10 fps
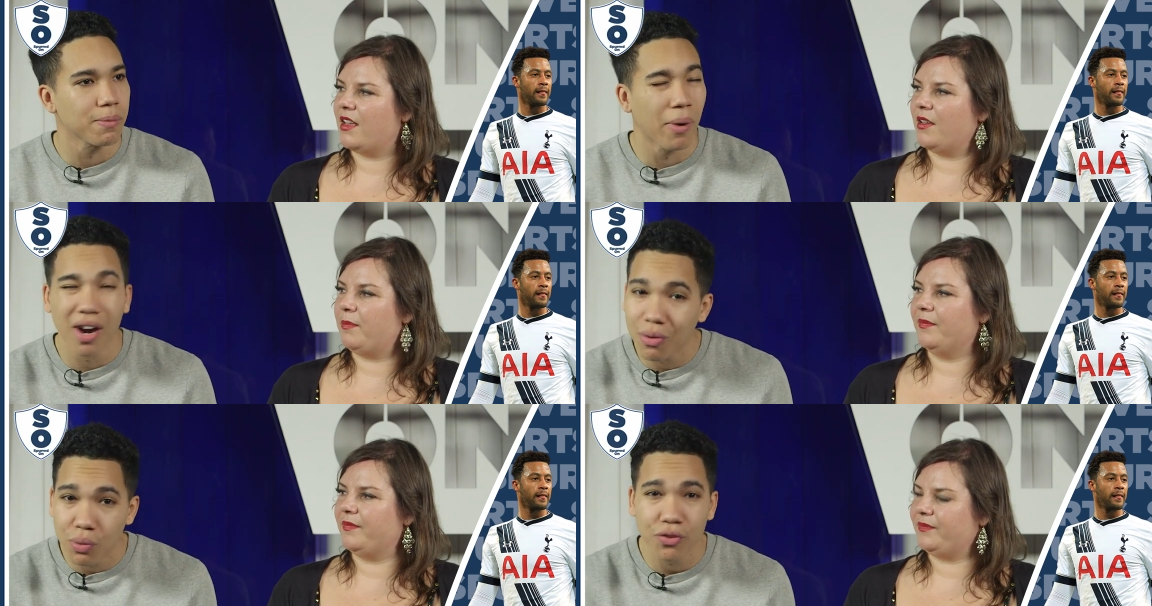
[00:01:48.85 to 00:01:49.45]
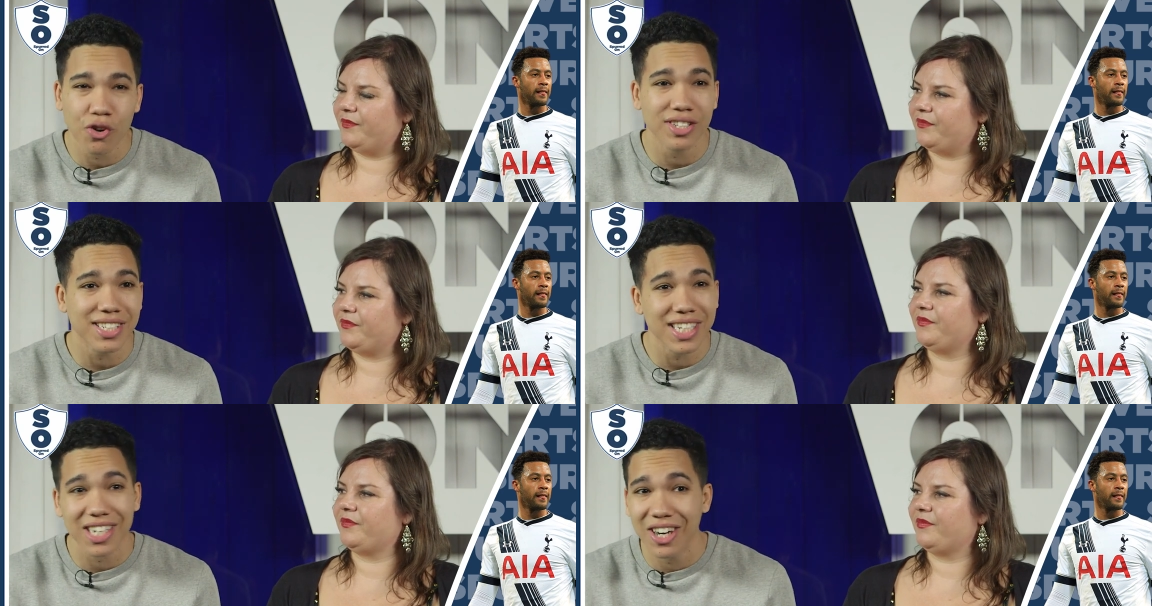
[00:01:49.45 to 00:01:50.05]
Speaker 1: But with
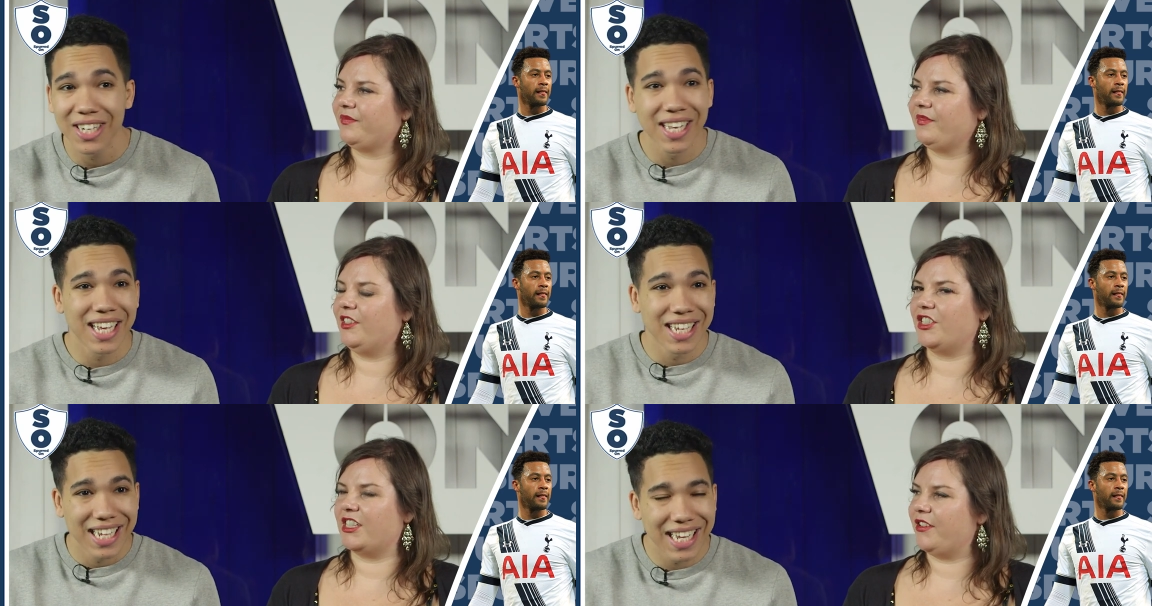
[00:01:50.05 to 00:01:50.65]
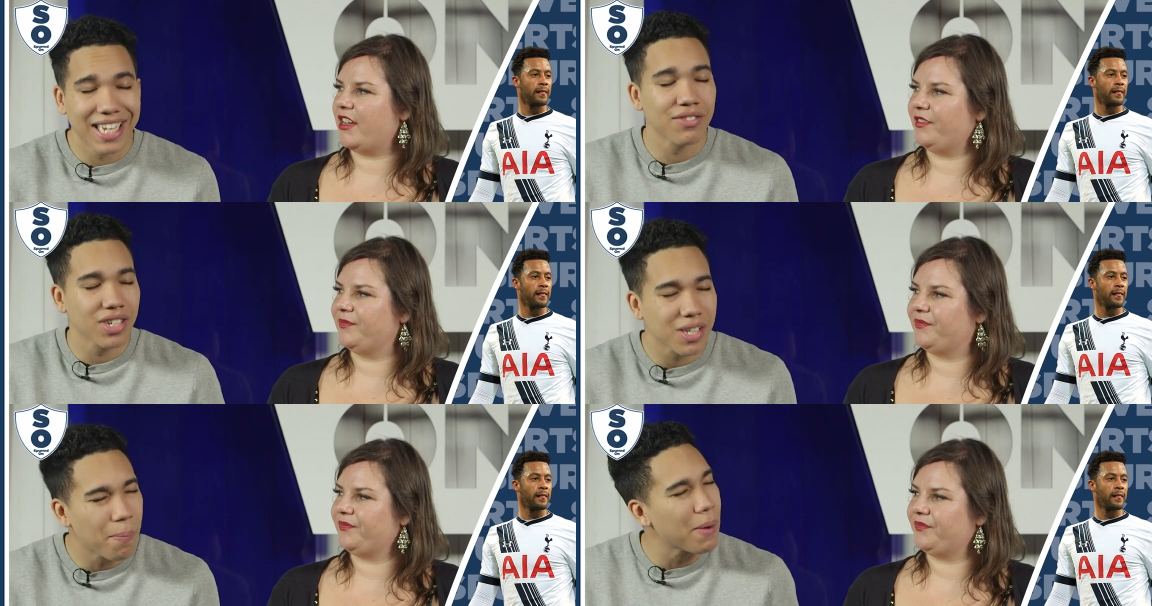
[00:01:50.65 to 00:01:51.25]
Fiorentina, you just it know. gives
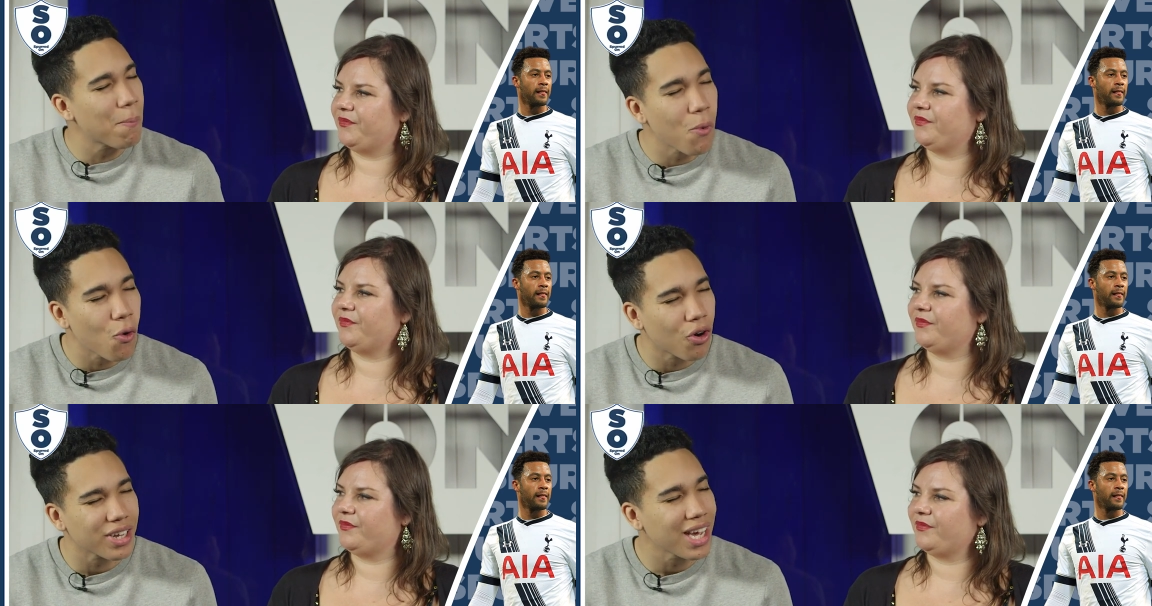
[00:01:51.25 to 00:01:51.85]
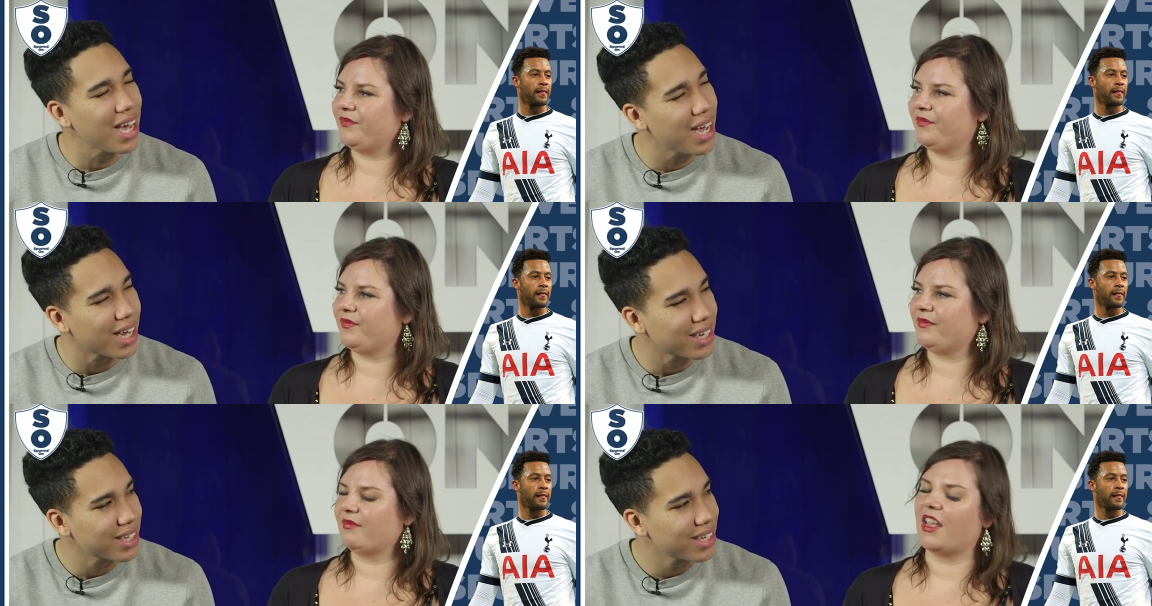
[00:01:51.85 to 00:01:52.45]
us a bit more. Yeah.
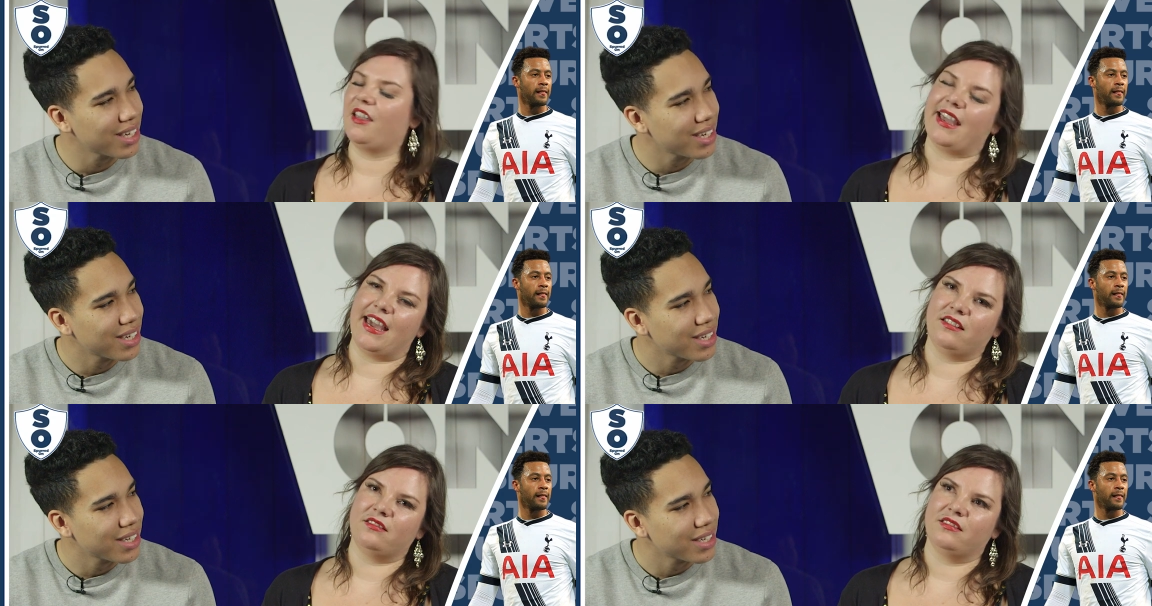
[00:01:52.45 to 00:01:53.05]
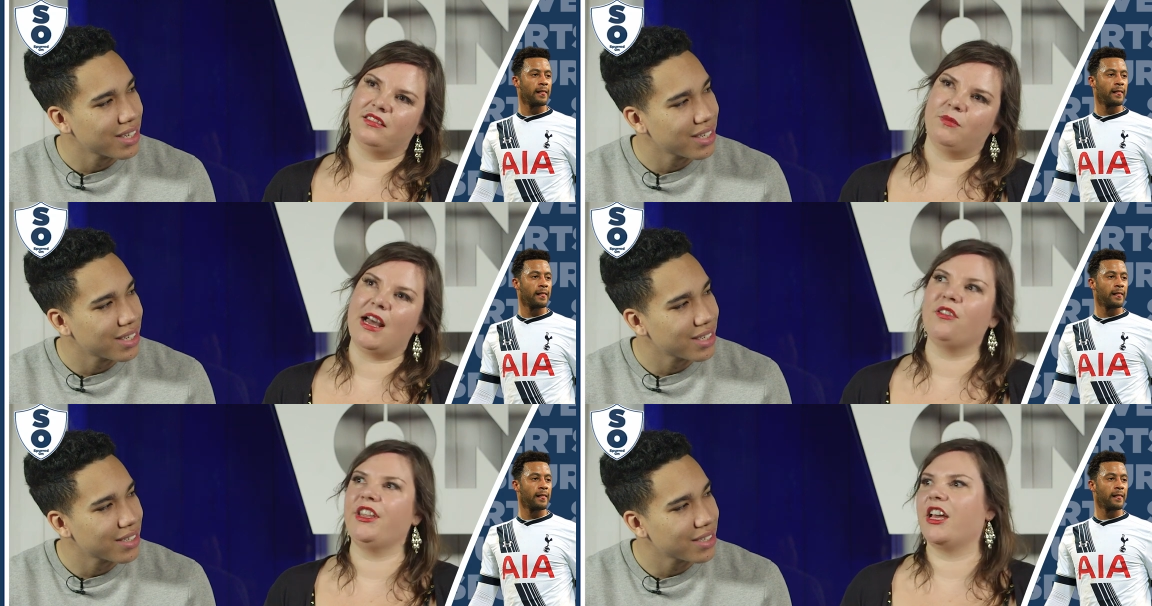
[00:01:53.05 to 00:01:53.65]
Speaker 2: Okay.
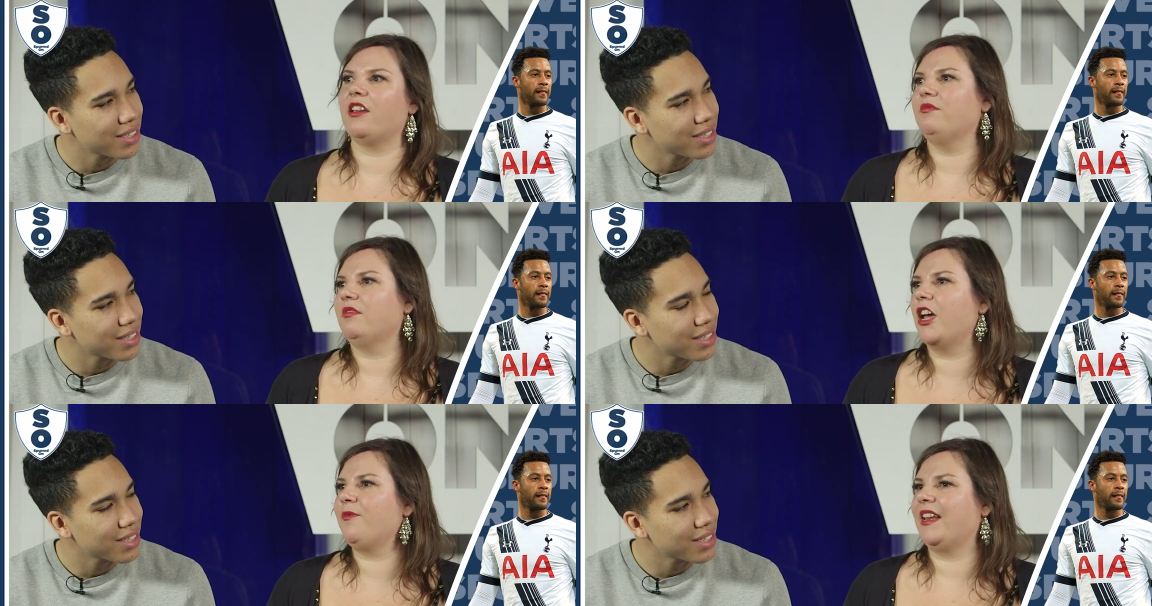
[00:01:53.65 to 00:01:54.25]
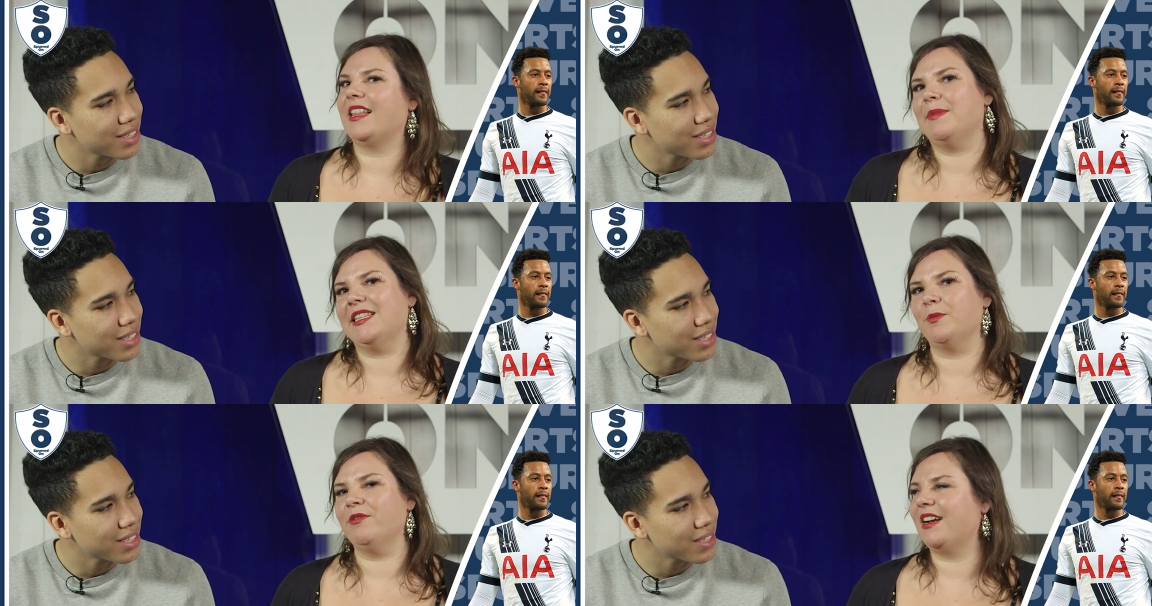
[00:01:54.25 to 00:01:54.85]
Well, you know, hopefully that means
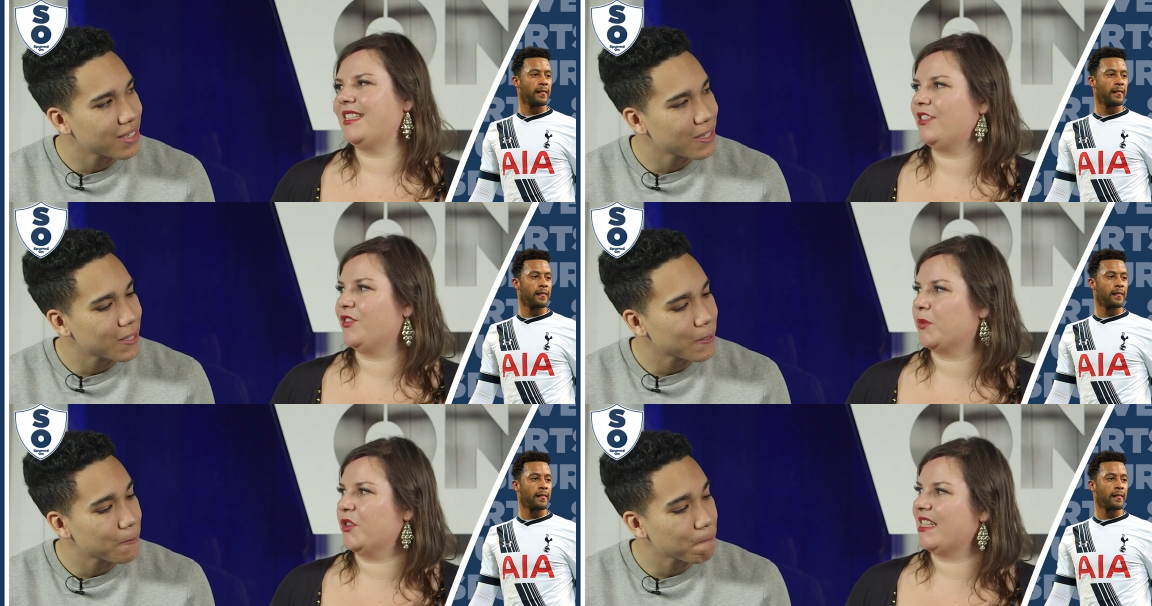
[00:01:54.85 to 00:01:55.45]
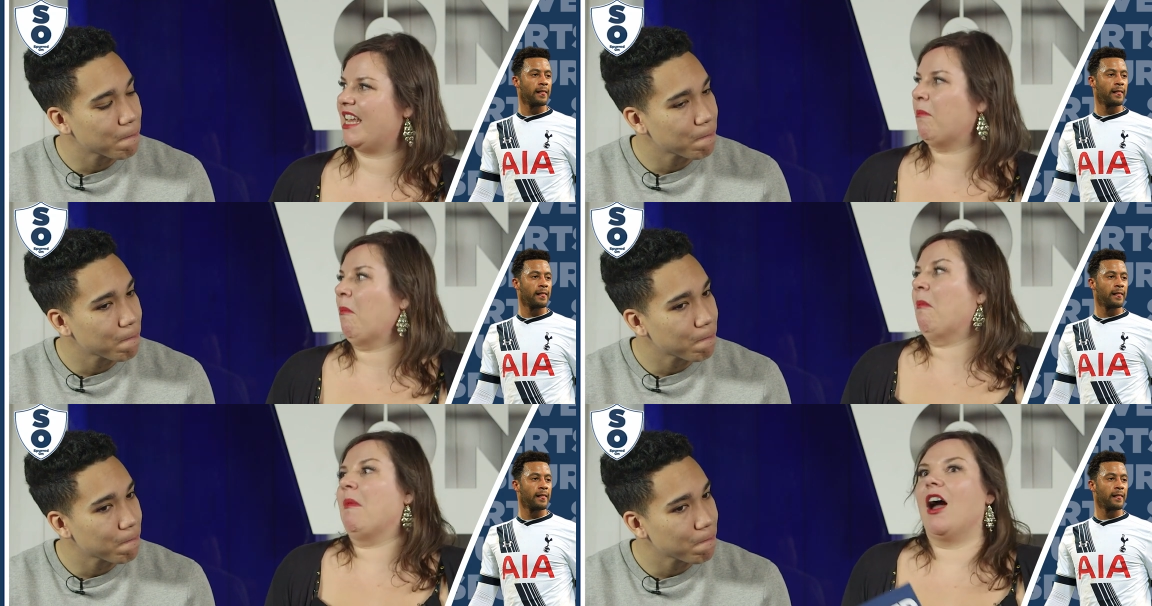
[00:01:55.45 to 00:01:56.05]
he'll be rested for Swansea.
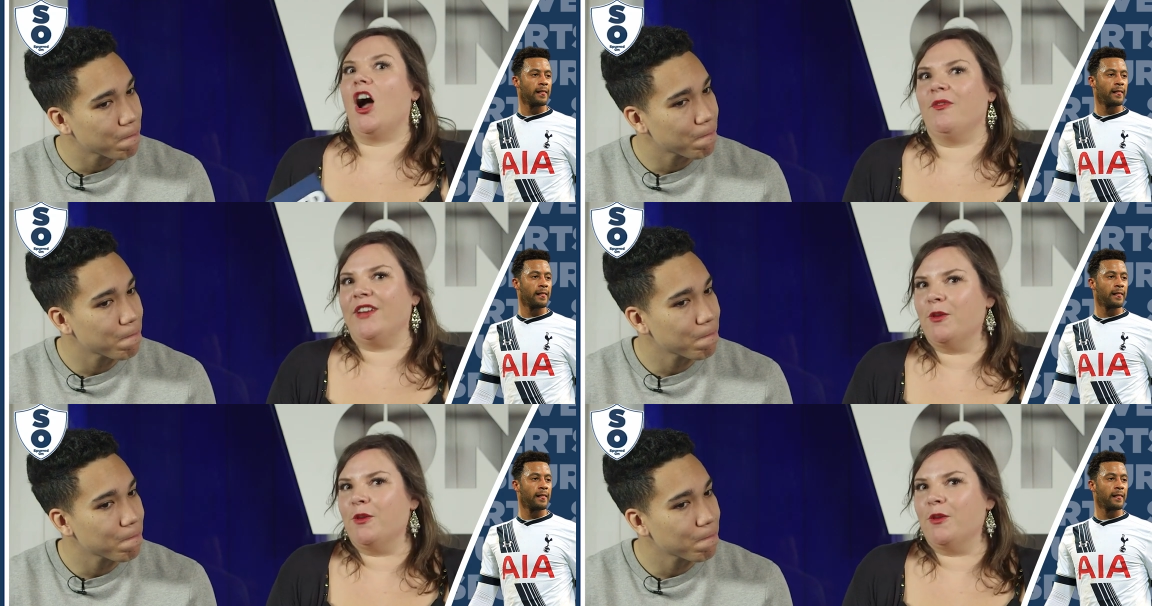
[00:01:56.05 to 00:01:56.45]
Hopefully